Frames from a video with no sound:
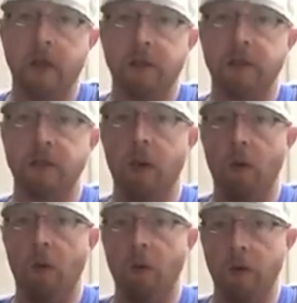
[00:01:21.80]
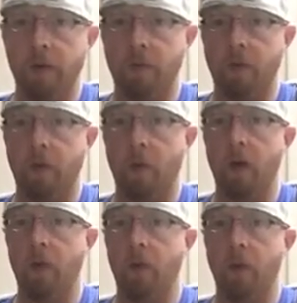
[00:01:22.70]
So
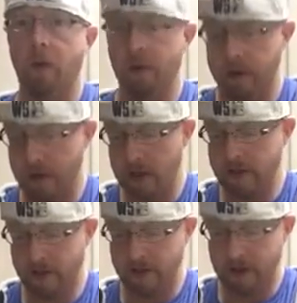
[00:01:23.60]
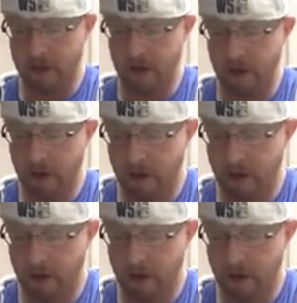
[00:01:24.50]
we will taste test the